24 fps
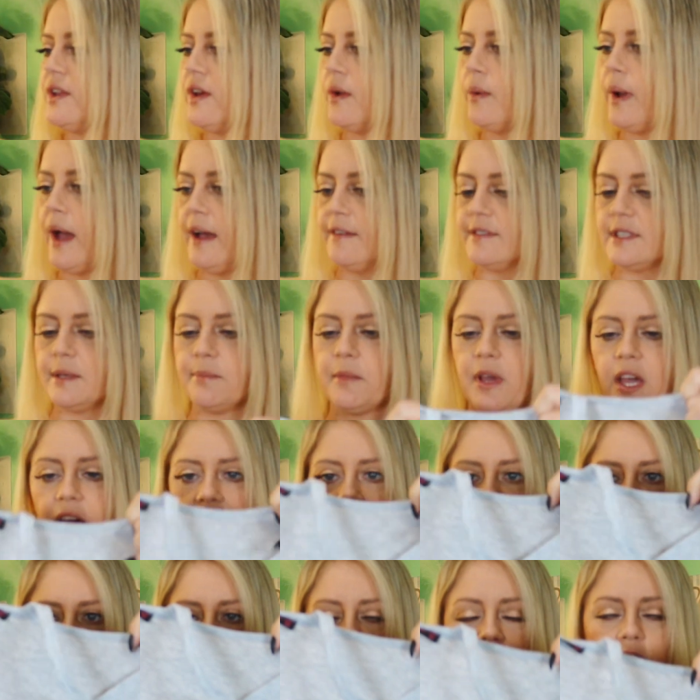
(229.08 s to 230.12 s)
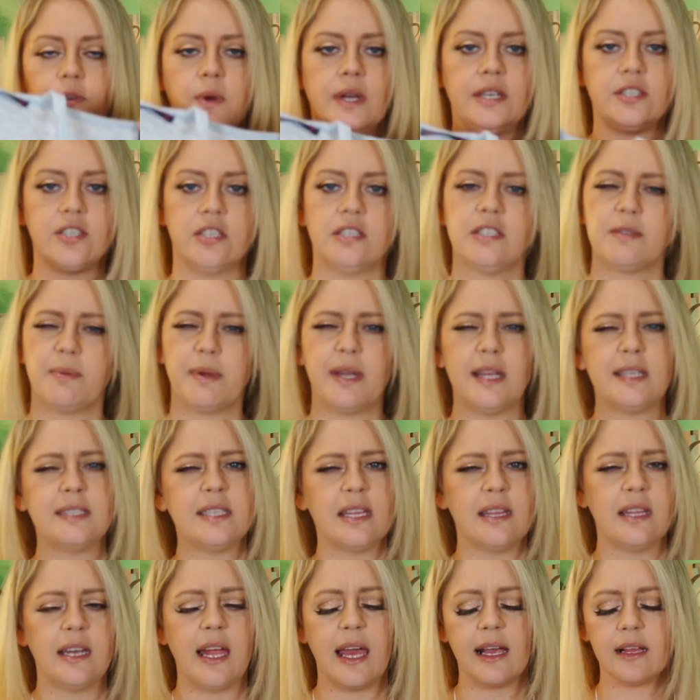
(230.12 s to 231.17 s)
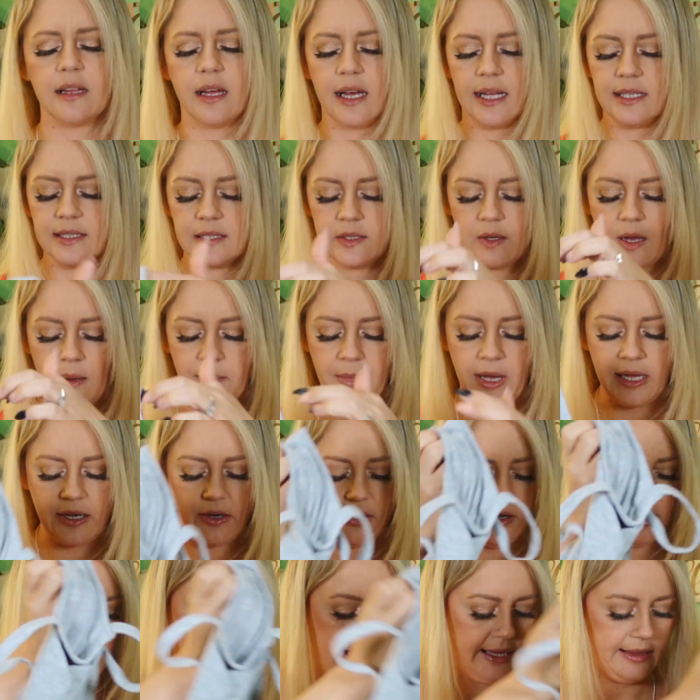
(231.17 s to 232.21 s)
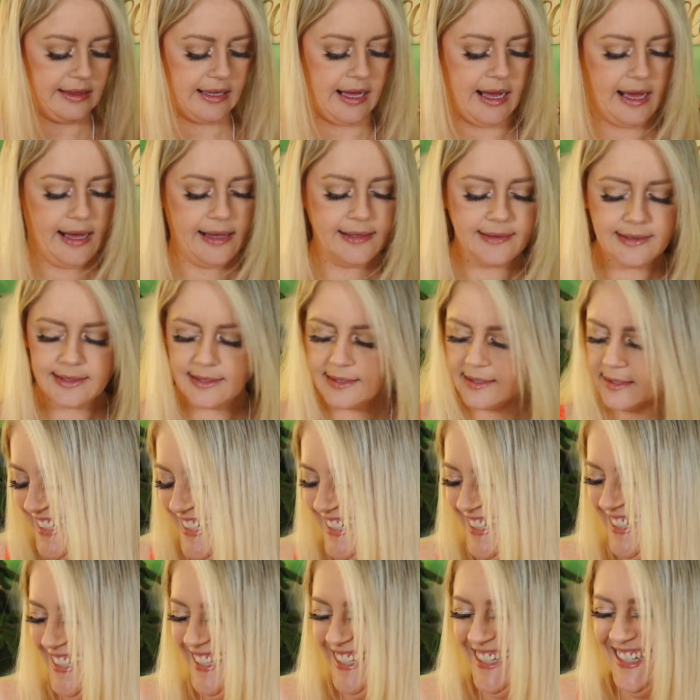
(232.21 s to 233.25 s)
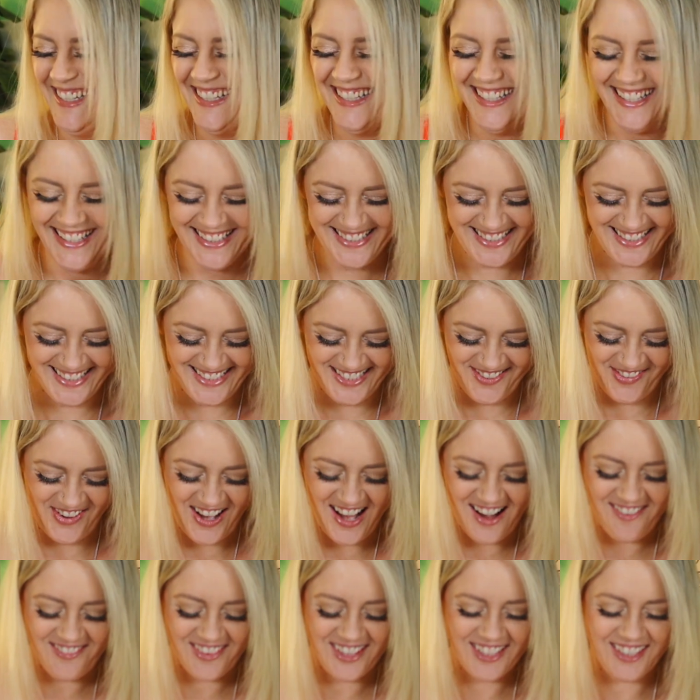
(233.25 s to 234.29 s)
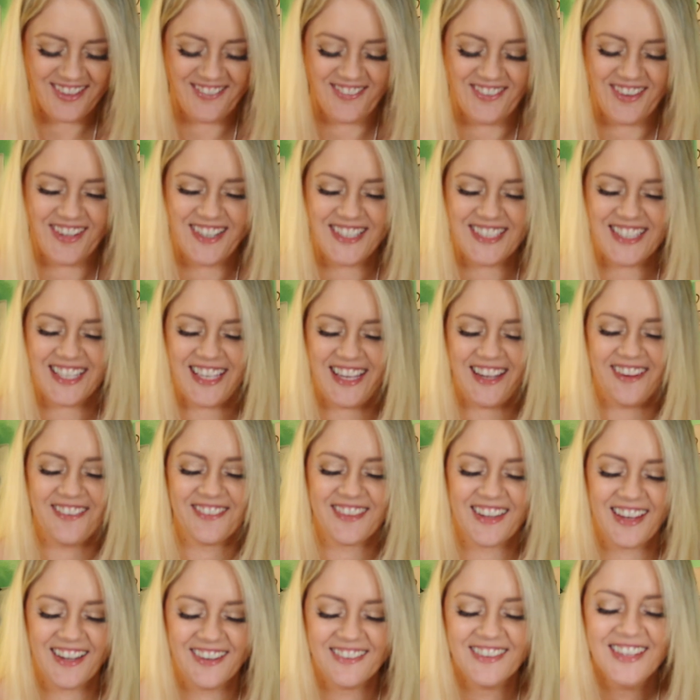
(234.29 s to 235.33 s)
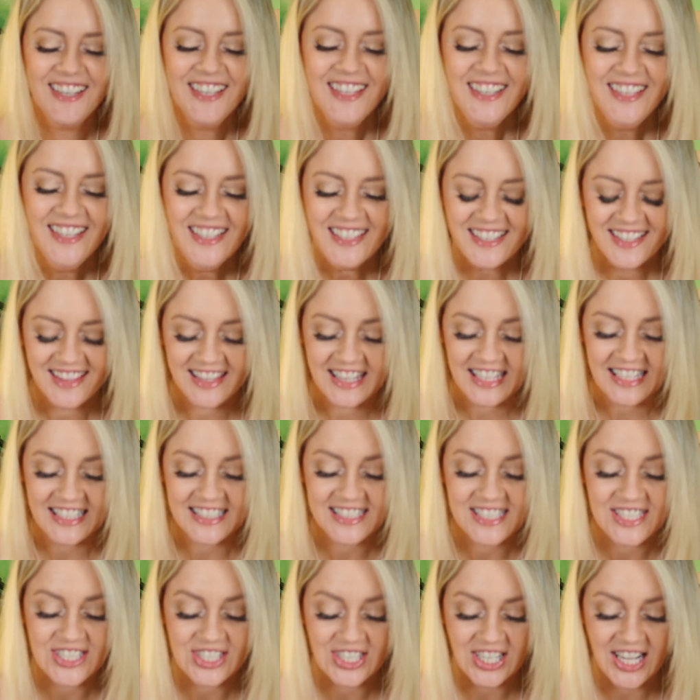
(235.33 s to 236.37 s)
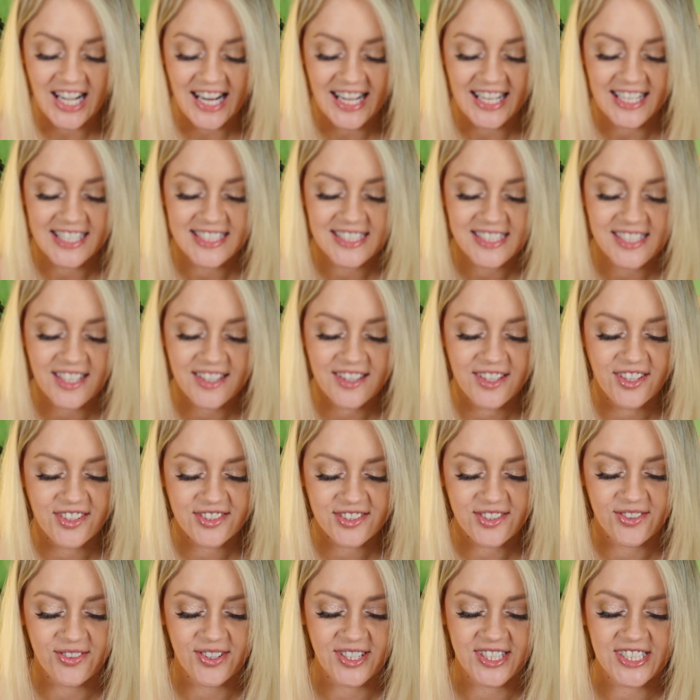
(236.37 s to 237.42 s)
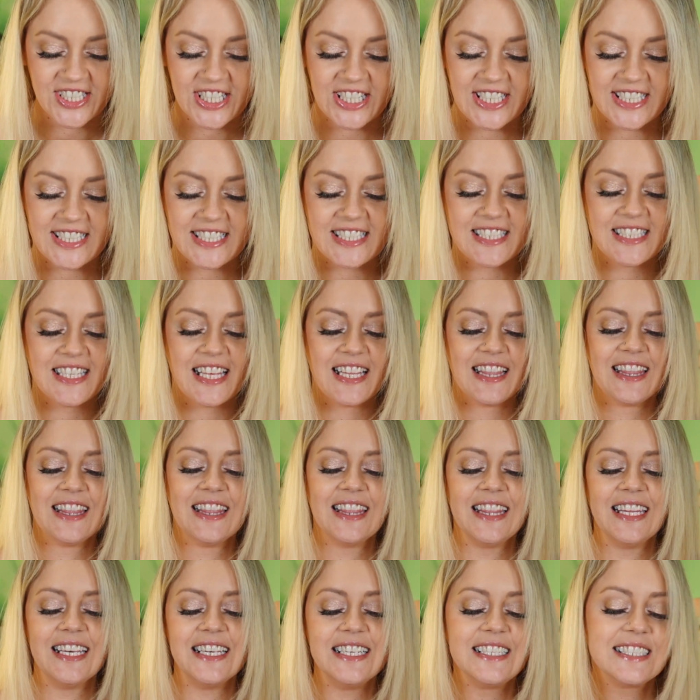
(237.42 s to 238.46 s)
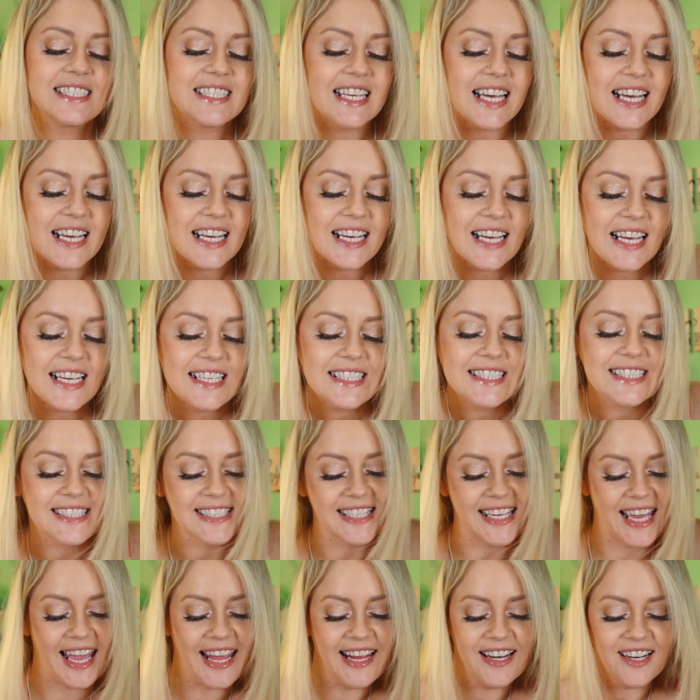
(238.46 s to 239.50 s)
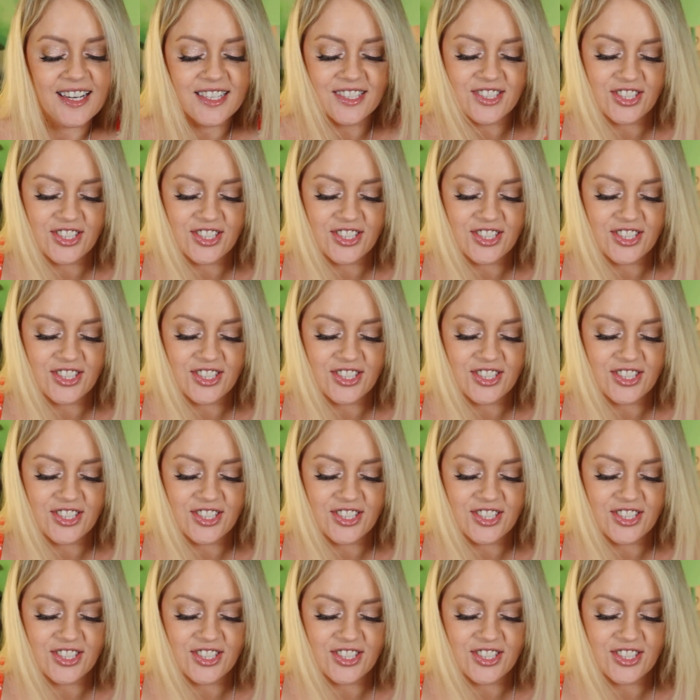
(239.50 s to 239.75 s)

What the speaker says: do have some cutout situations, but it's in the neckline, so I might not hate that. This is where I really wanted to go though. This dress looks gorgeous. The Lizza skater